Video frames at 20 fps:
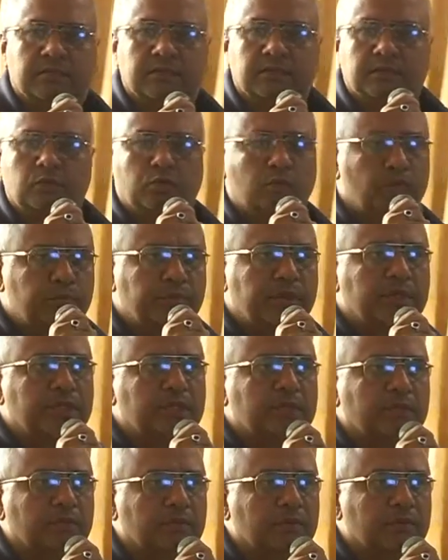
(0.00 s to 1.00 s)
nobody
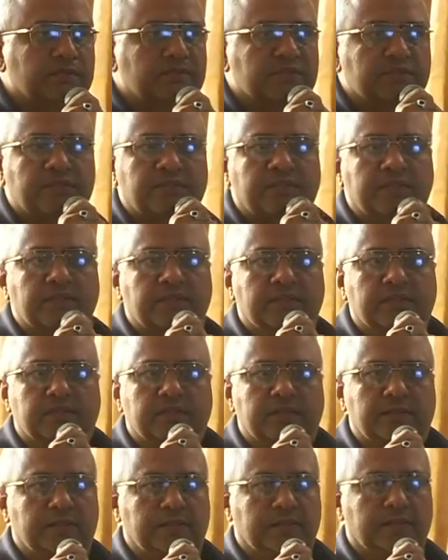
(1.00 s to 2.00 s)
told us that.
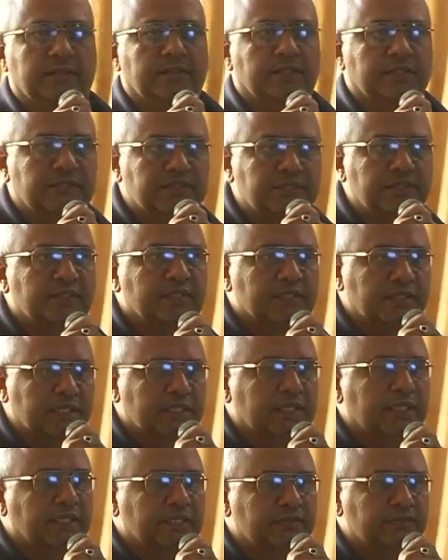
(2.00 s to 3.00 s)
Even they
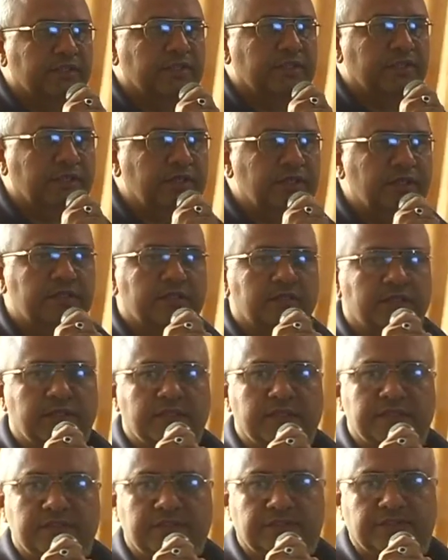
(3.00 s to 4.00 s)
gave a hint that
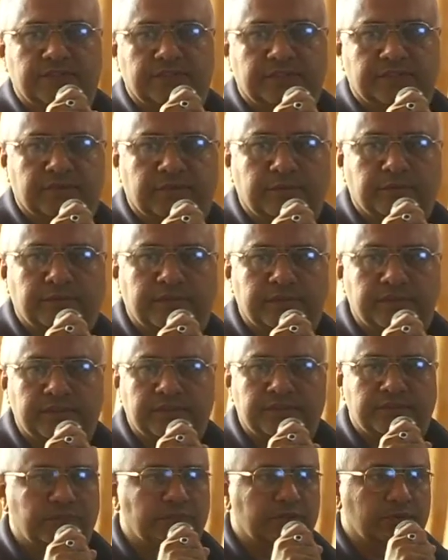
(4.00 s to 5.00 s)
he suffers from either
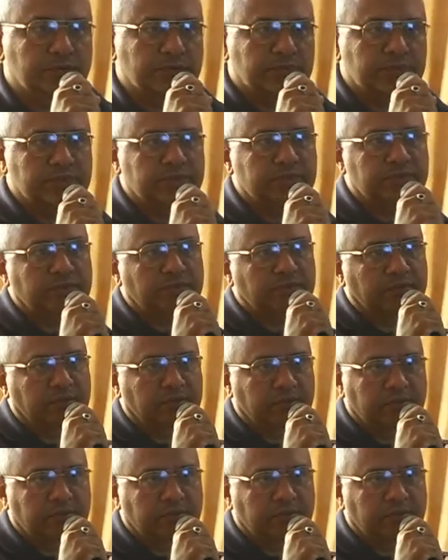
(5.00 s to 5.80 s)
psychosis or